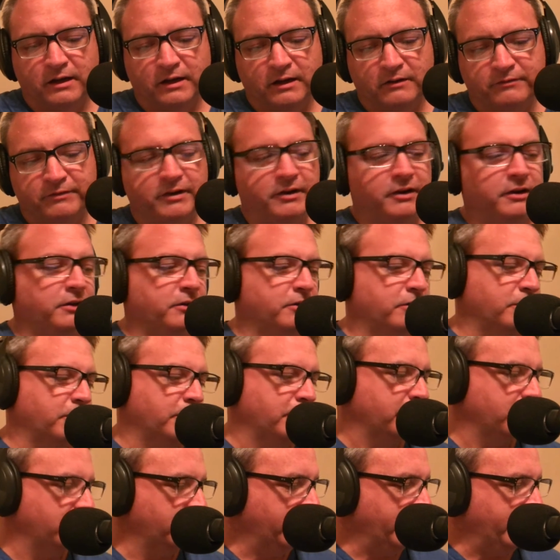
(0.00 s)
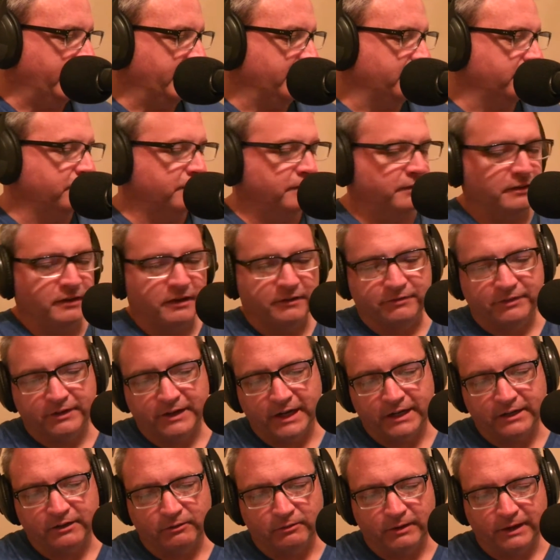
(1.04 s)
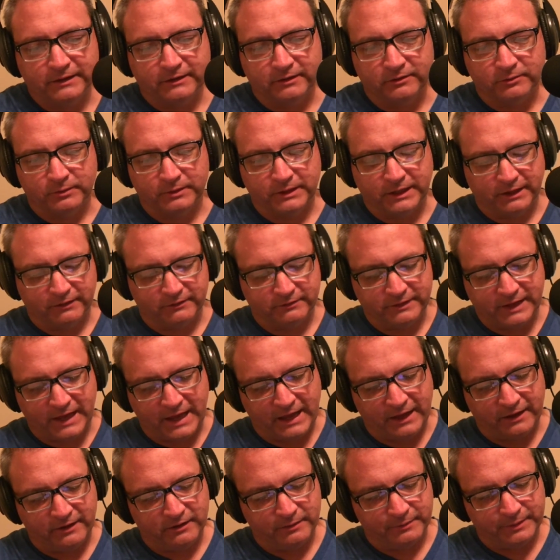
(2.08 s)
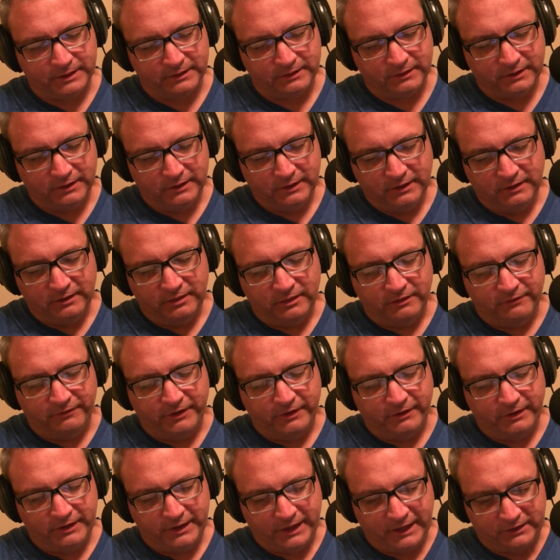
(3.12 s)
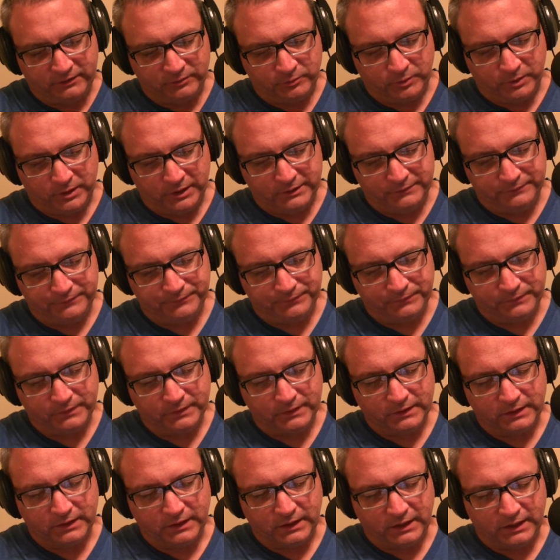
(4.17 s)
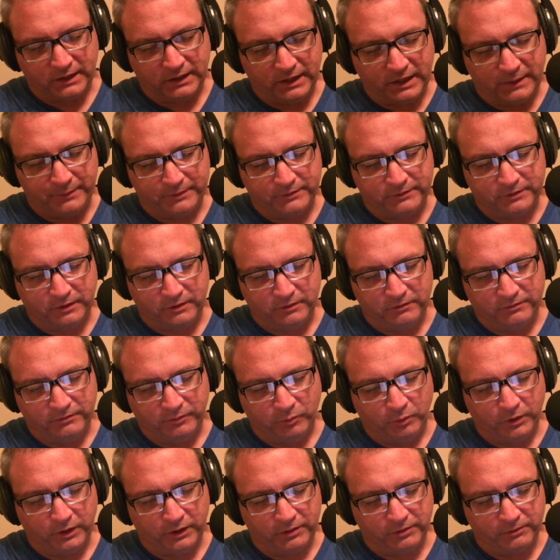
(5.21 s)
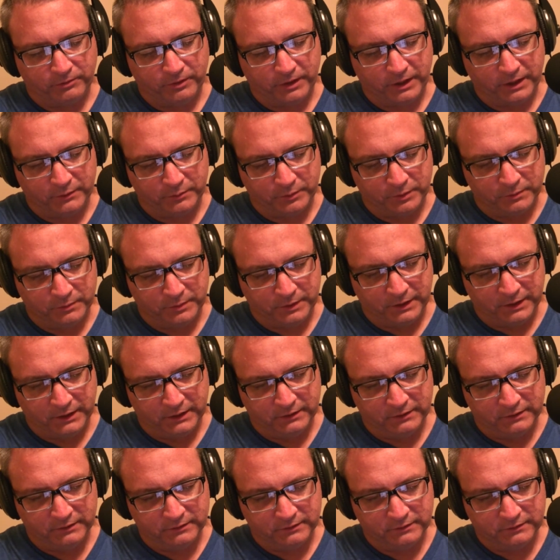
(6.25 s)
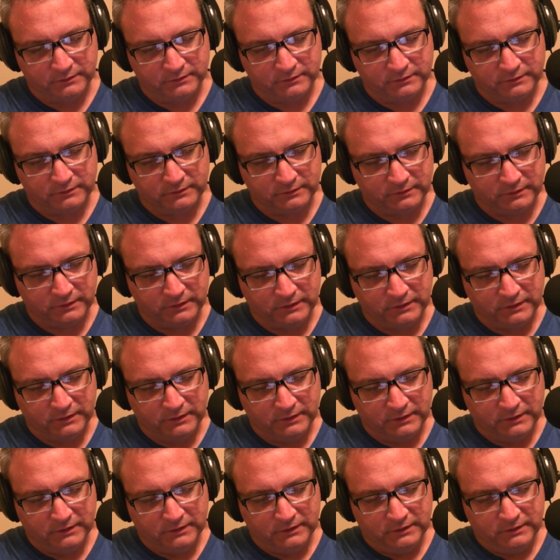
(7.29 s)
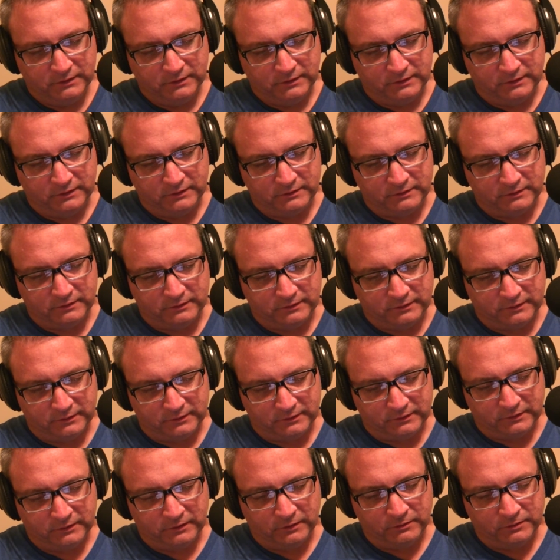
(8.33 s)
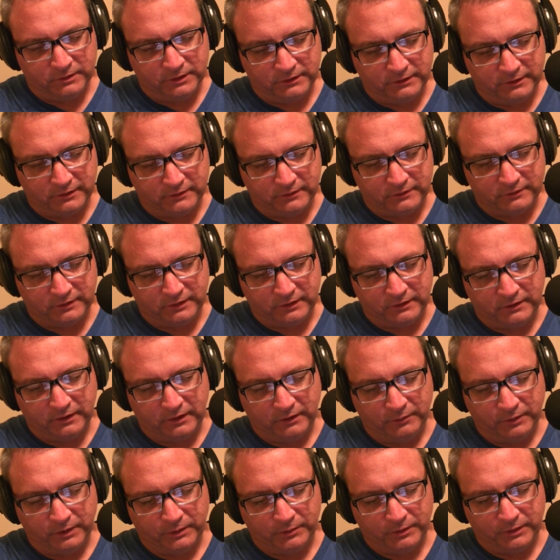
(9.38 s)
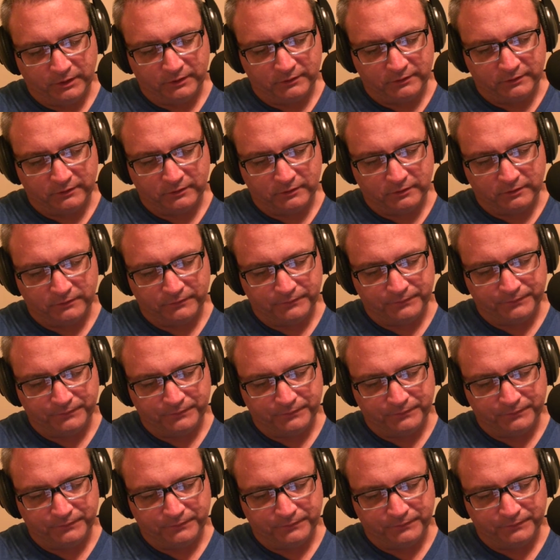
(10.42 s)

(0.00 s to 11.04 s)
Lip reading: Very good. And I forgot to write this one down. Dadgummit. The very next one, episode 43 it would be. Yeah, it's on here. Oh, geez, I just see another one I want to listen to.